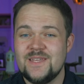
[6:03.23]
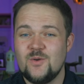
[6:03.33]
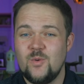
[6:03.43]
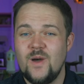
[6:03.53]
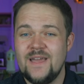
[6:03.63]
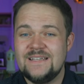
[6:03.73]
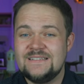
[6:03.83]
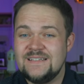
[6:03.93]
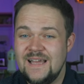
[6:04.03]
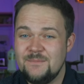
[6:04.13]

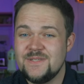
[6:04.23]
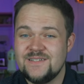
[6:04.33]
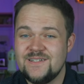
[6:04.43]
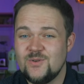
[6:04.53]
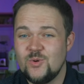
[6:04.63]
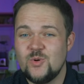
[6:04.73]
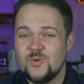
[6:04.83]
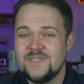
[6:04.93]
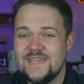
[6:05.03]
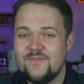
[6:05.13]
quite cumbersome and
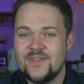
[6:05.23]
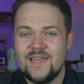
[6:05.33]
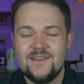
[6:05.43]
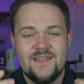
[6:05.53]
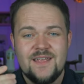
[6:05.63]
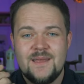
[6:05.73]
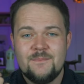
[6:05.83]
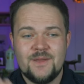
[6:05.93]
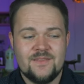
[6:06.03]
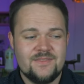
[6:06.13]
awkward to navigate,
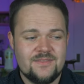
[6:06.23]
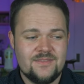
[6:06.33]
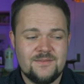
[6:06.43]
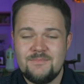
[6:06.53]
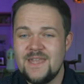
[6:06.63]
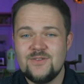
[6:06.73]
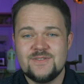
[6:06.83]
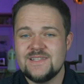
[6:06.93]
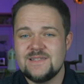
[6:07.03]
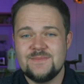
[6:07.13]
but the menu
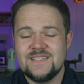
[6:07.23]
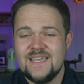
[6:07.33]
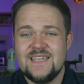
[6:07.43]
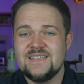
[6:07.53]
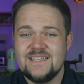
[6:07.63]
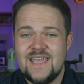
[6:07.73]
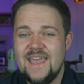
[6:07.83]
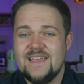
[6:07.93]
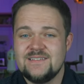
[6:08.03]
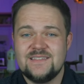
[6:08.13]
system is easy
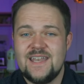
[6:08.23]
as to